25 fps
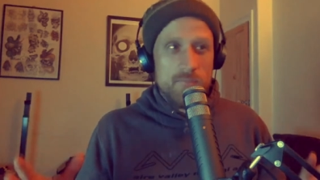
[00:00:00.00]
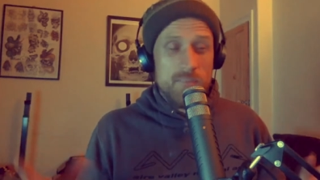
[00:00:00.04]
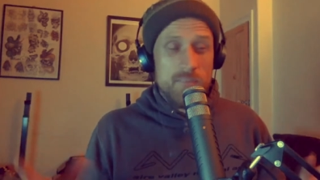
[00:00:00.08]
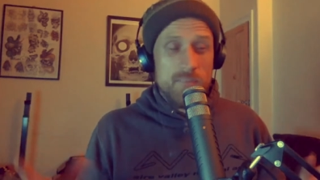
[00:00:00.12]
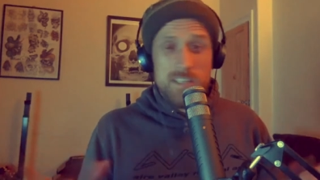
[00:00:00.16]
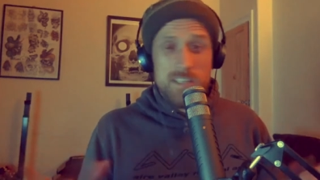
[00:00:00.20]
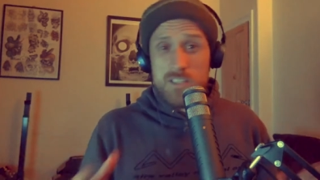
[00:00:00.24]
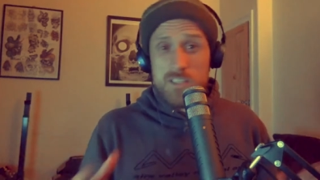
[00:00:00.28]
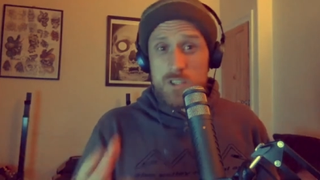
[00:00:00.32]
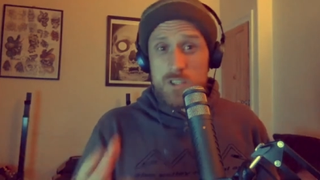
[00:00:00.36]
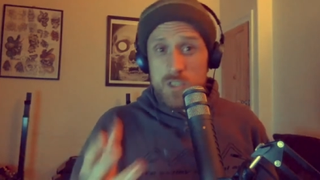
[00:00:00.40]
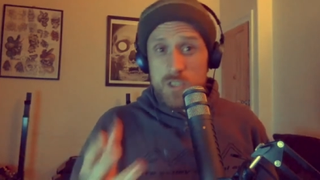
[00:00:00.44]

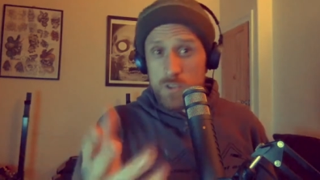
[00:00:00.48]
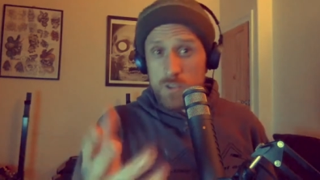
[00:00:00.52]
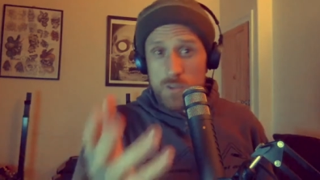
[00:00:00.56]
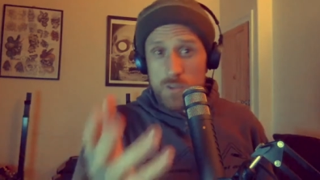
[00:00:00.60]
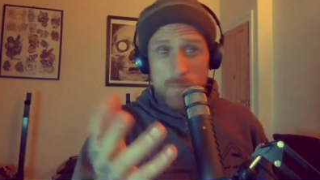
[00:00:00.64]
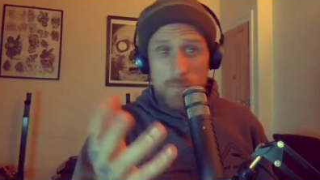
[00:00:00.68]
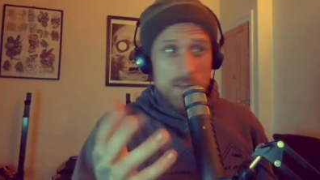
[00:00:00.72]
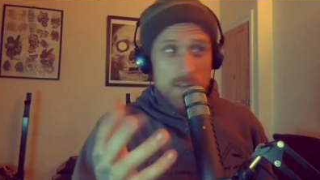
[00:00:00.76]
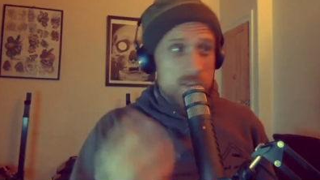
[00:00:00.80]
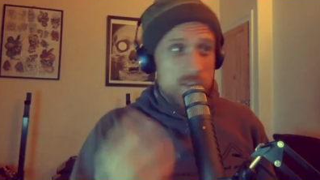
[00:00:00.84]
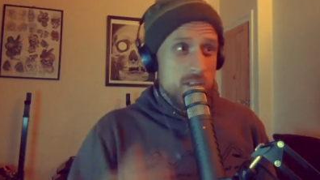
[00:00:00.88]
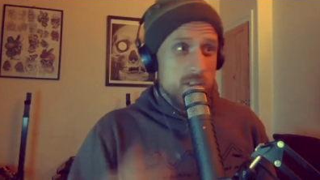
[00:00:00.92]
Victor Chill, you
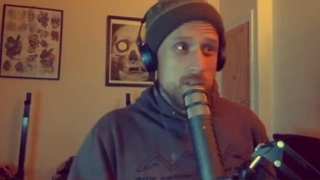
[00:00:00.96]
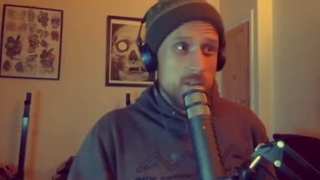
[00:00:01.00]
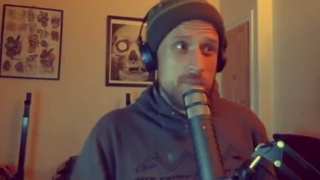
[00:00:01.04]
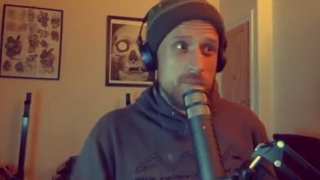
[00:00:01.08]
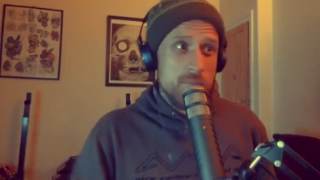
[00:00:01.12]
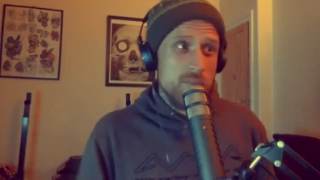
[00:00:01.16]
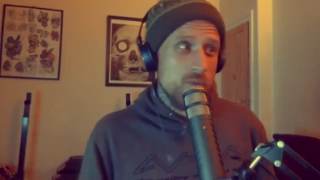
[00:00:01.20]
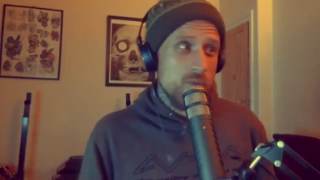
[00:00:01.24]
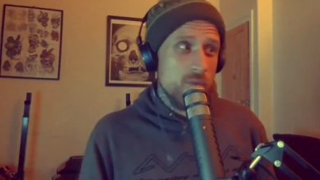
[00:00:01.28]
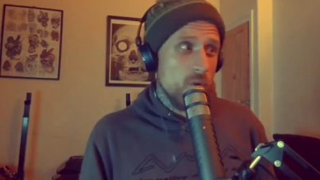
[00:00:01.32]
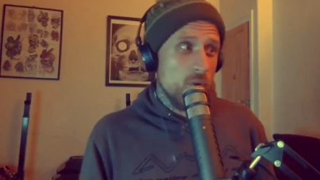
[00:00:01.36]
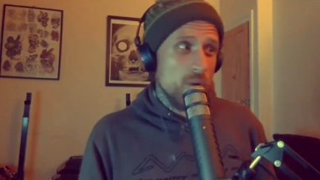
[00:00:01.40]
mentioned him
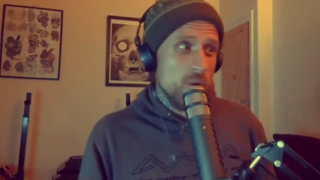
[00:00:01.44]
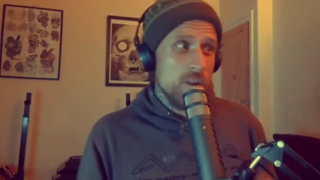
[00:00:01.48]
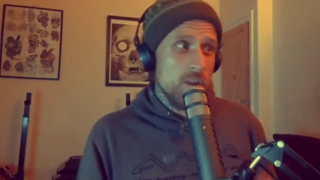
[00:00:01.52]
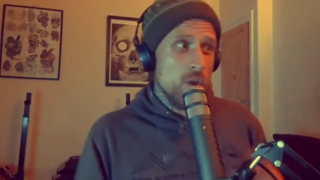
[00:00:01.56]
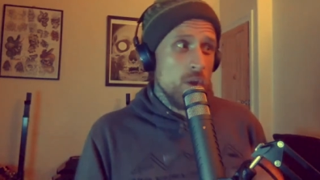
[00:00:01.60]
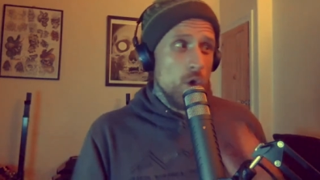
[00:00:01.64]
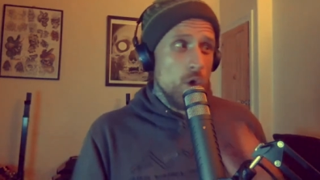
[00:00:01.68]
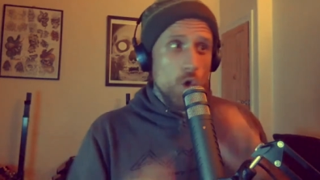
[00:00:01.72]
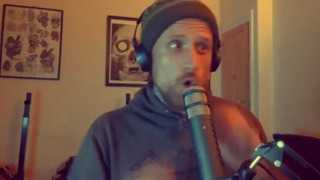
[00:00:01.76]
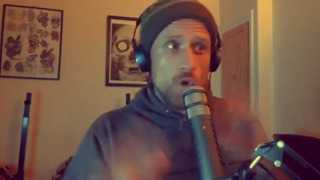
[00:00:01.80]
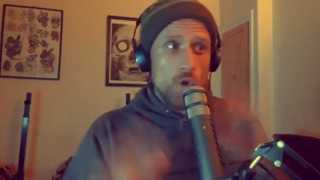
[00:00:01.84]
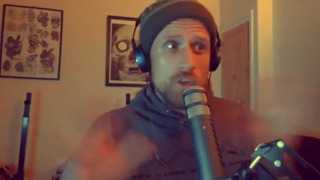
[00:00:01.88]
before.
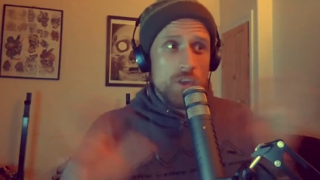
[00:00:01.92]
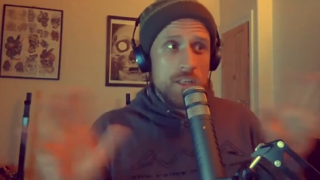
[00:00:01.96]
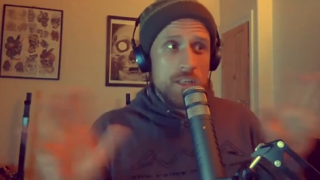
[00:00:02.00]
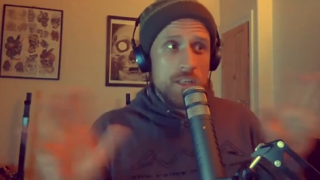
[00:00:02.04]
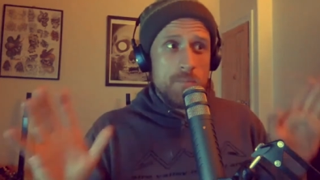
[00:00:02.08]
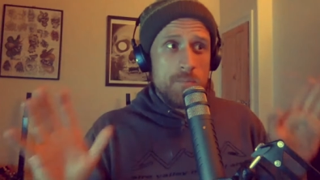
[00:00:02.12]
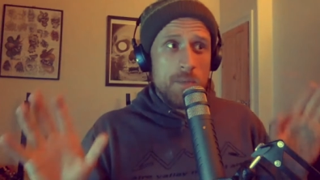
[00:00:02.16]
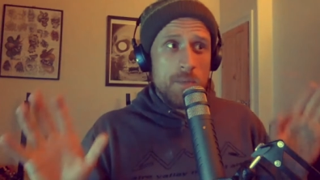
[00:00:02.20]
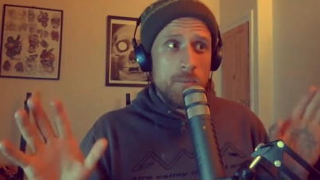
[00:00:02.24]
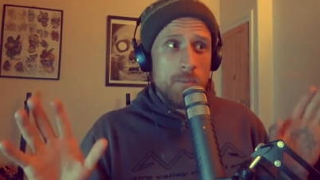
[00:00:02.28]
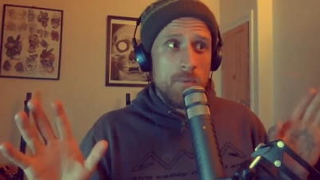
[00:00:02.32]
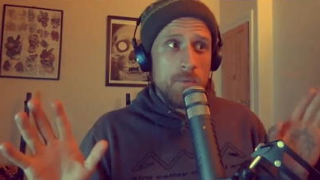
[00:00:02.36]
All these
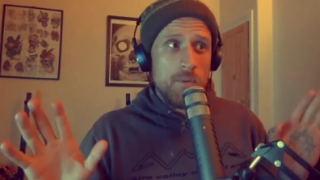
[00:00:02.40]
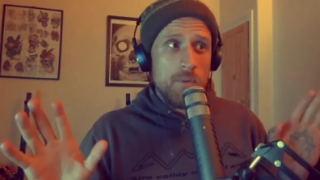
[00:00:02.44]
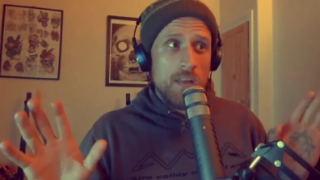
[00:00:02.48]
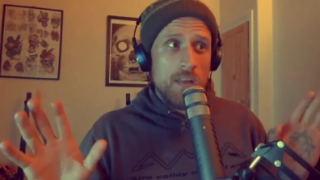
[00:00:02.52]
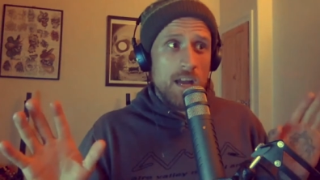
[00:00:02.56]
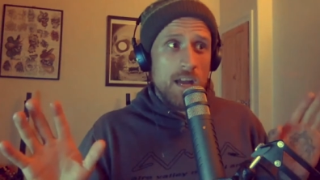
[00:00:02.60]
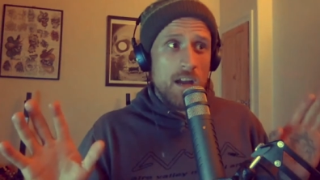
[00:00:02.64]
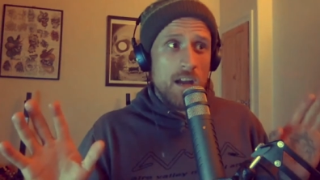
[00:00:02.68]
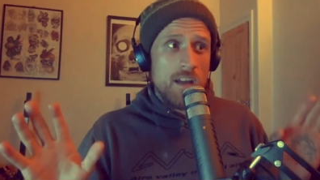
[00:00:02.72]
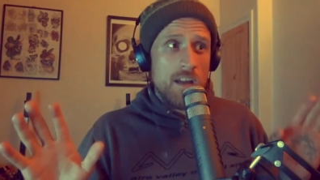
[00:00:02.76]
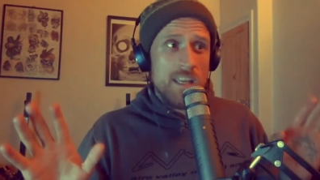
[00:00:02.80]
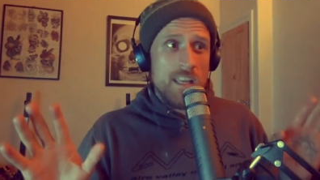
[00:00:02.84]
people that are